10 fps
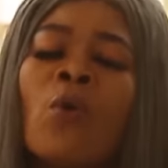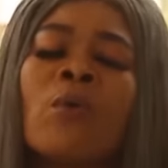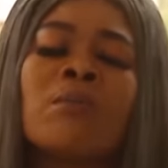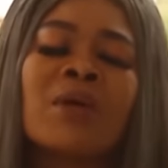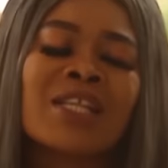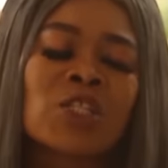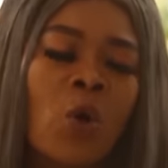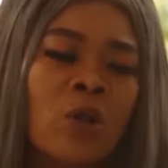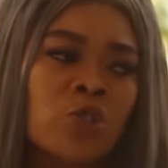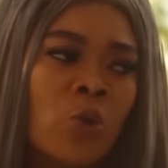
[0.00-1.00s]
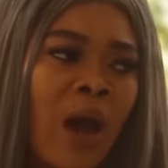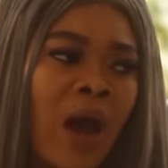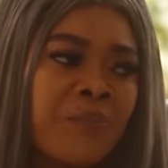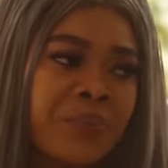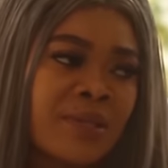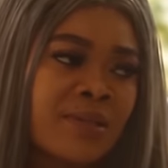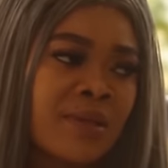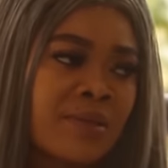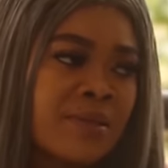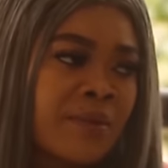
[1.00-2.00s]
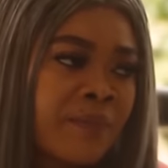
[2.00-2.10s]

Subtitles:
No, it's also our business.